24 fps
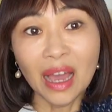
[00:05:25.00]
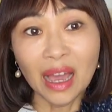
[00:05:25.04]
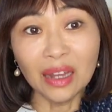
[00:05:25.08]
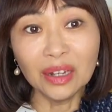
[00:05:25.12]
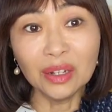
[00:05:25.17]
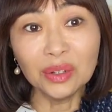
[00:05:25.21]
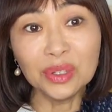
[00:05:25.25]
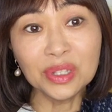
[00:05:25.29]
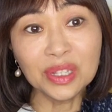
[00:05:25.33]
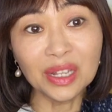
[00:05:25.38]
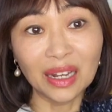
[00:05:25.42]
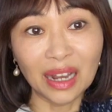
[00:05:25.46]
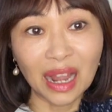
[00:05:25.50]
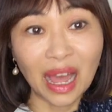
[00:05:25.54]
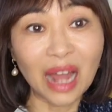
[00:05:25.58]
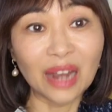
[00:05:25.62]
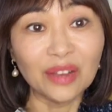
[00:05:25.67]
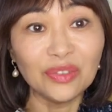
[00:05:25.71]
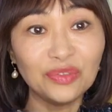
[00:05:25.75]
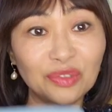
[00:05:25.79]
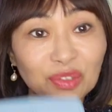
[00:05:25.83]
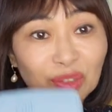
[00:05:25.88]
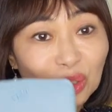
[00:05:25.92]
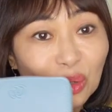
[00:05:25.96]
I know it's a
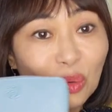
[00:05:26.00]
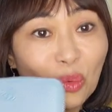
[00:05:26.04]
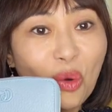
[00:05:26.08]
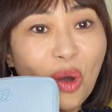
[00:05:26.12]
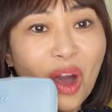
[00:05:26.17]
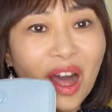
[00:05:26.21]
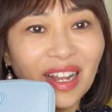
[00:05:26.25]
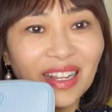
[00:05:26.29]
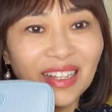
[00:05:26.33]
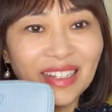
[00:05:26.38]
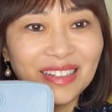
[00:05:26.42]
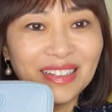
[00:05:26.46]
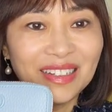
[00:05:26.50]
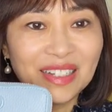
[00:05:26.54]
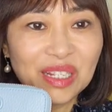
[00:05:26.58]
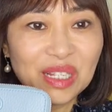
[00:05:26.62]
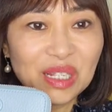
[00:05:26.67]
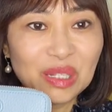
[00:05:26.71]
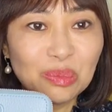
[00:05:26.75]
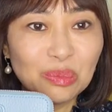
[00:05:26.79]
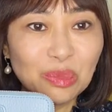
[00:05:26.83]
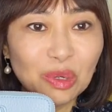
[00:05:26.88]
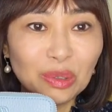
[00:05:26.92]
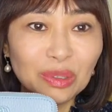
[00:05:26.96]
lot for the wallet, the
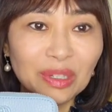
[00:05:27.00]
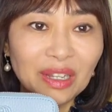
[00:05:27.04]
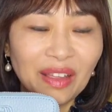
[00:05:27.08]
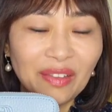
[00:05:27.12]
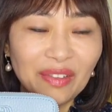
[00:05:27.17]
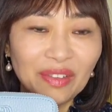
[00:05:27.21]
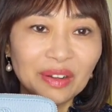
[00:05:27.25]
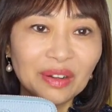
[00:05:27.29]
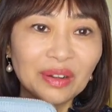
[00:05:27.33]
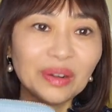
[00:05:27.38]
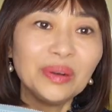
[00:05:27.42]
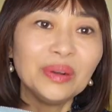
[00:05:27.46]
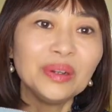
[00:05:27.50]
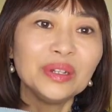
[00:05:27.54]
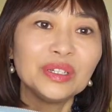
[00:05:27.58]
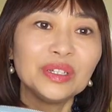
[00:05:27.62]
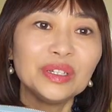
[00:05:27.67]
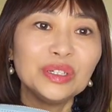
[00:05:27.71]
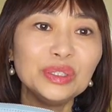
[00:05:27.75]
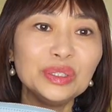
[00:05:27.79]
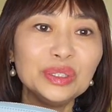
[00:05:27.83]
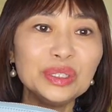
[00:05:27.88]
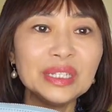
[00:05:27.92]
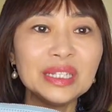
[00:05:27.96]
small leather
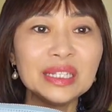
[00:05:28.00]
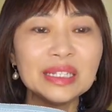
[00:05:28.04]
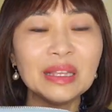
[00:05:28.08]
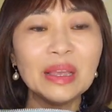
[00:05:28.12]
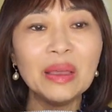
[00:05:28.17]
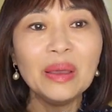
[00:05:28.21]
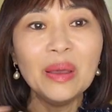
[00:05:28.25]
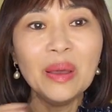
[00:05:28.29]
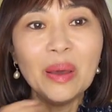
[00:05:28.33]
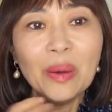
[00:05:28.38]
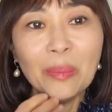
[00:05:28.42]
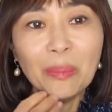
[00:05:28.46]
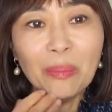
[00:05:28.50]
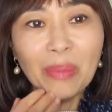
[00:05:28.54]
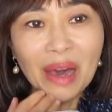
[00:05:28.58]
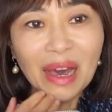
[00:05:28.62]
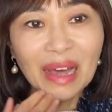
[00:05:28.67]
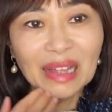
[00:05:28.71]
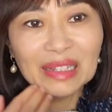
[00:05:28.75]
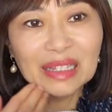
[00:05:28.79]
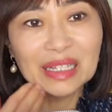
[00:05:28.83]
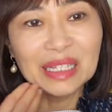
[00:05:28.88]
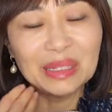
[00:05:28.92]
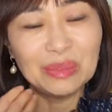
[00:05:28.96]
goods,
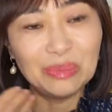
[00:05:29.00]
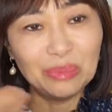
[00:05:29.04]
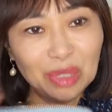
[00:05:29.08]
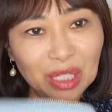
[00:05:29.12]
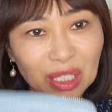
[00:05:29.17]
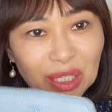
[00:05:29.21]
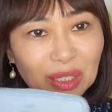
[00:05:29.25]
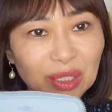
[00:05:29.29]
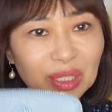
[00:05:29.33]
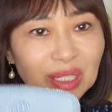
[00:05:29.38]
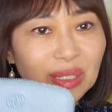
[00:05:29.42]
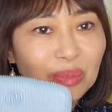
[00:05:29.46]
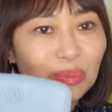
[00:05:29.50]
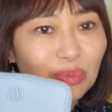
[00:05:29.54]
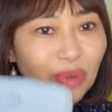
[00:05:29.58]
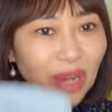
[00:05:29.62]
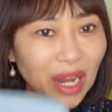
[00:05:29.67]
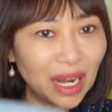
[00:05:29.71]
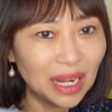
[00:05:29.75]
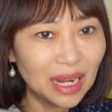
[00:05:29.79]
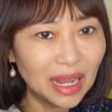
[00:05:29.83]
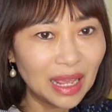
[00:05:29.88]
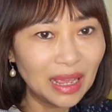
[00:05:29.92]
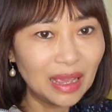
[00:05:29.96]
but because the
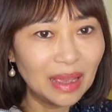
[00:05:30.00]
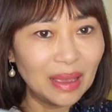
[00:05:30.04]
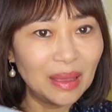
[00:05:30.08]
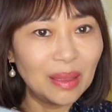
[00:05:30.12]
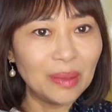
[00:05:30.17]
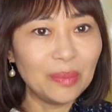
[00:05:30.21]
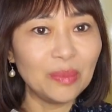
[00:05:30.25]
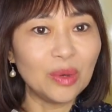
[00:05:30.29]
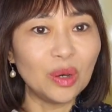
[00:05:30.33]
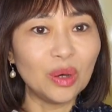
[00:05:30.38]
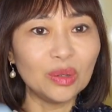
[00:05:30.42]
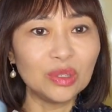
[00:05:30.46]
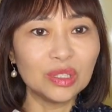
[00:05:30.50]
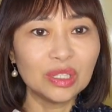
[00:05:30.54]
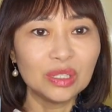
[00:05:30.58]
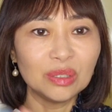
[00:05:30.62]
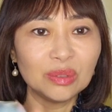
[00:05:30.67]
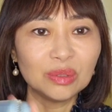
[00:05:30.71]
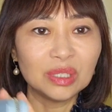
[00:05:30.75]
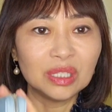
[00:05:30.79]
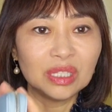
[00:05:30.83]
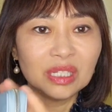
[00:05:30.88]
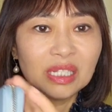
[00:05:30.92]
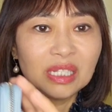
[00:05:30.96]
brand name,
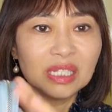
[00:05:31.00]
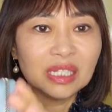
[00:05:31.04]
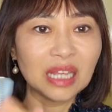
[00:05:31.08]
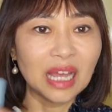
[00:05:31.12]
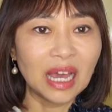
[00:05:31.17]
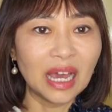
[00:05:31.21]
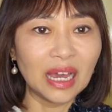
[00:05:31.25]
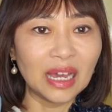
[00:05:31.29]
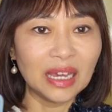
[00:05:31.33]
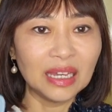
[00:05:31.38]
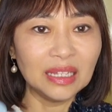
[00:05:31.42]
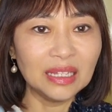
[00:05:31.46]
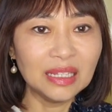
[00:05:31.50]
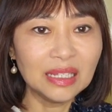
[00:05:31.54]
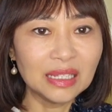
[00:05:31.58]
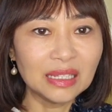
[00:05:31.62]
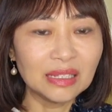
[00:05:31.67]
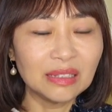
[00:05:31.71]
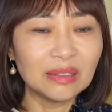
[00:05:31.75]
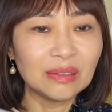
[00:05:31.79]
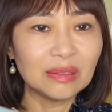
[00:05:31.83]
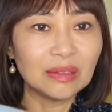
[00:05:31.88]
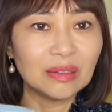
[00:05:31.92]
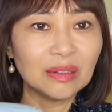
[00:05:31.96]
also the size
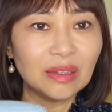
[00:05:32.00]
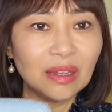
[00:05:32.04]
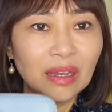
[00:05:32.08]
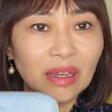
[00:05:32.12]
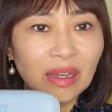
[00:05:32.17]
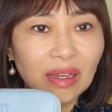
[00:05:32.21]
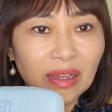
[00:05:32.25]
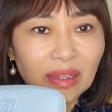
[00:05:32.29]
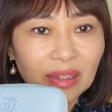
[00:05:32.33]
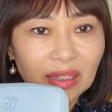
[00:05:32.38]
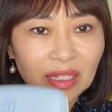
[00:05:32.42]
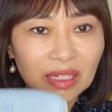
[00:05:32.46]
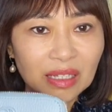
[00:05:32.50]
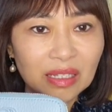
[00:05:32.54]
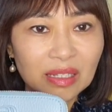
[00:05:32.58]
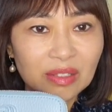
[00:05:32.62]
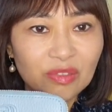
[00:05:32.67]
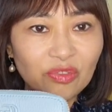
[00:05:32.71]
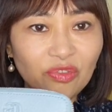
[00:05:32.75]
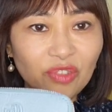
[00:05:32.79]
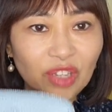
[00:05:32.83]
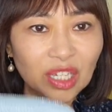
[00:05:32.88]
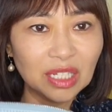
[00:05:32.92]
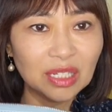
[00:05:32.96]

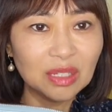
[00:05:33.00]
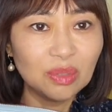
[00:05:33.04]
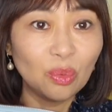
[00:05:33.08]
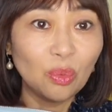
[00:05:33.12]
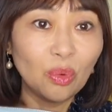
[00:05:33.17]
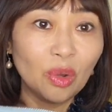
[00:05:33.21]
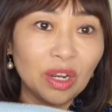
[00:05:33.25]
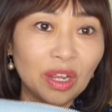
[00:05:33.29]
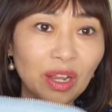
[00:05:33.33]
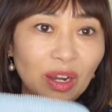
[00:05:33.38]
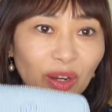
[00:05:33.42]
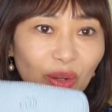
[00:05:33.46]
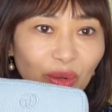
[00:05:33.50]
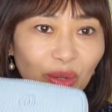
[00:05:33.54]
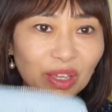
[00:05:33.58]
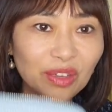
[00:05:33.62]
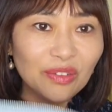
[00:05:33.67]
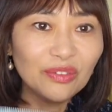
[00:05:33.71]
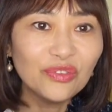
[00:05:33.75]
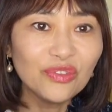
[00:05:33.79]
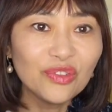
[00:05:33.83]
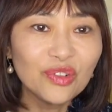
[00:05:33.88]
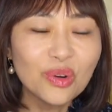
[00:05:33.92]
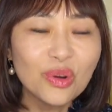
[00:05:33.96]
is fits what I'm
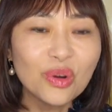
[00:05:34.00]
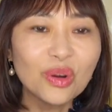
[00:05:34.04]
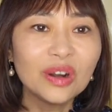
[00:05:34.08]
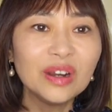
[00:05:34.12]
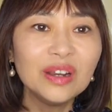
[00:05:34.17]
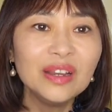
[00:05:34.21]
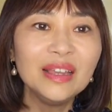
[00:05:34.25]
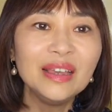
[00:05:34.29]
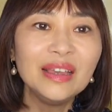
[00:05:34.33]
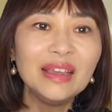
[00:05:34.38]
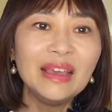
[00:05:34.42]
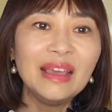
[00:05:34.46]
looking for.